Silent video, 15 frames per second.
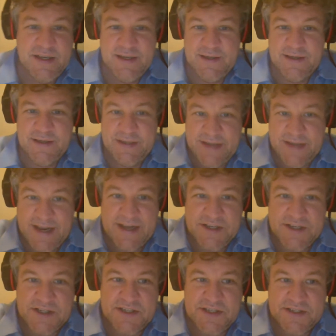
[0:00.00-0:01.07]
And
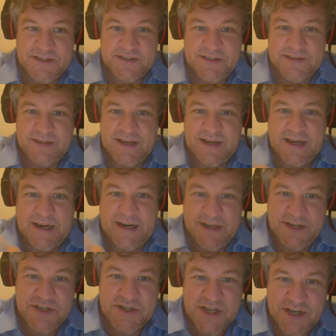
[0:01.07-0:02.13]
yes, ID
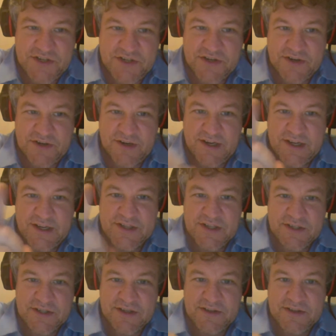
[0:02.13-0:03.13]
Jester isn't